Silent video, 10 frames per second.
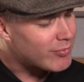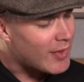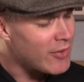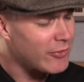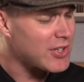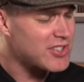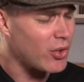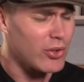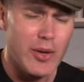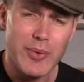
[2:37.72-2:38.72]
the first
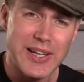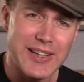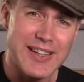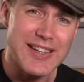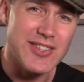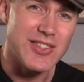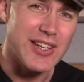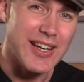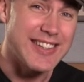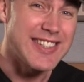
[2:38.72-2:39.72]
chord that we're going to need is
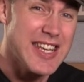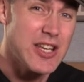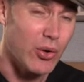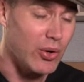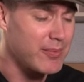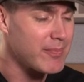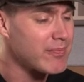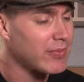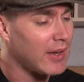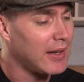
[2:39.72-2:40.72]
a D chord.
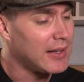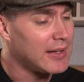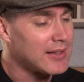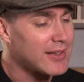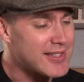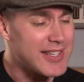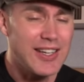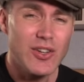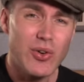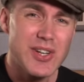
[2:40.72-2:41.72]
The
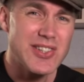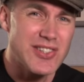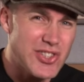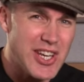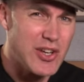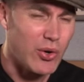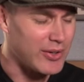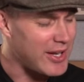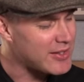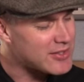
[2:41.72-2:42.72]
second chord is a G
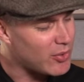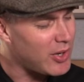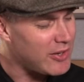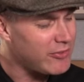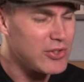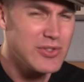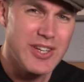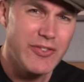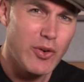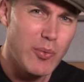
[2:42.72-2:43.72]
chord. Now there's quite a few
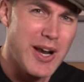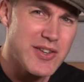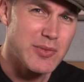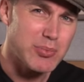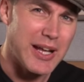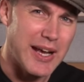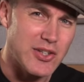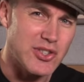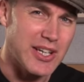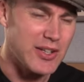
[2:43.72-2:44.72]
different ways of
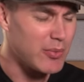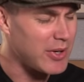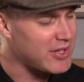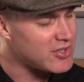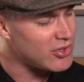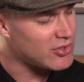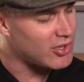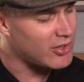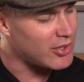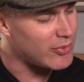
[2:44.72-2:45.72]
playing G, and the one that's
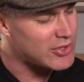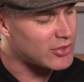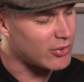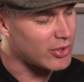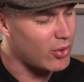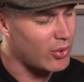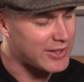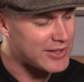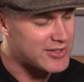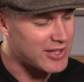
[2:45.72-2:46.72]
used on the original
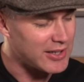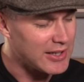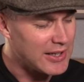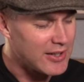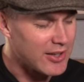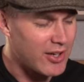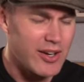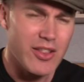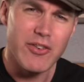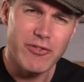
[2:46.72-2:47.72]
recording is the
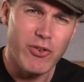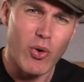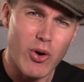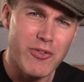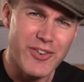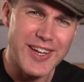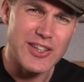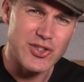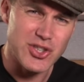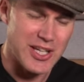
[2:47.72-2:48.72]
kind of the four
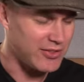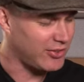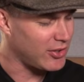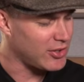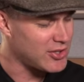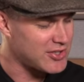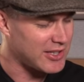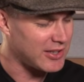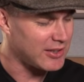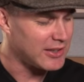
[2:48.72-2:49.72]
fingered G. So you're
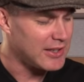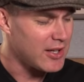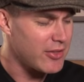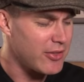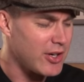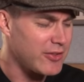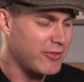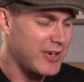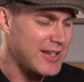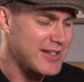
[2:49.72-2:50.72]
using your 3rd
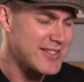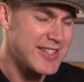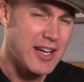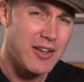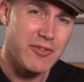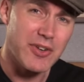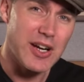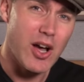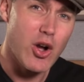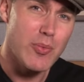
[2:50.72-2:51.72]
fret, 2nd
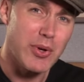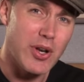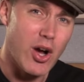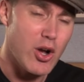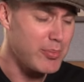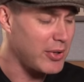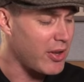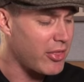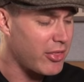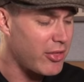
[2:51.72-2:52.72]
fret, open,
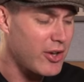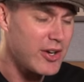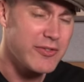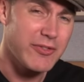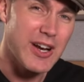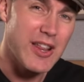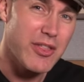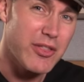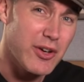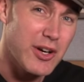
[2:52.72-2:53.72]
3rd fret,
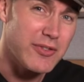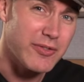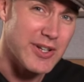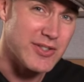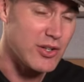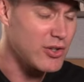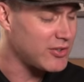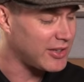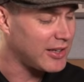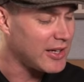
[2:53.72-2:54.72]
3rd fret. So you're
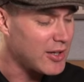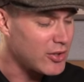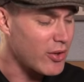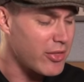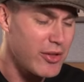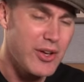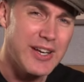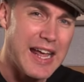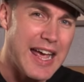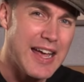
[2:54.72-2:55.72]
using your
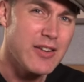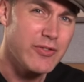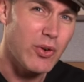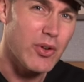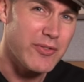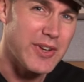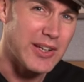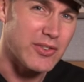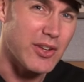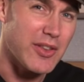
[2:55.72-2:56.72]
3rd and 4th
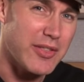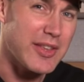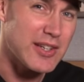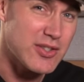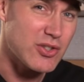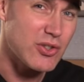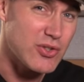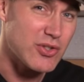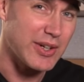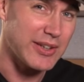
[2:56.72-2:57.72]
fingers on the thinnest two
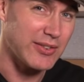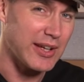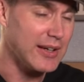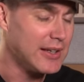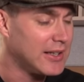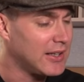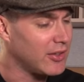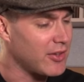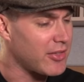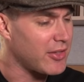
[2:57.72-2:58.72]
strings there
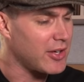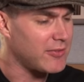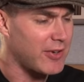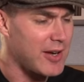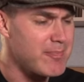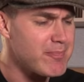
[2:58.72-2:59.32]
on the 3rd fret.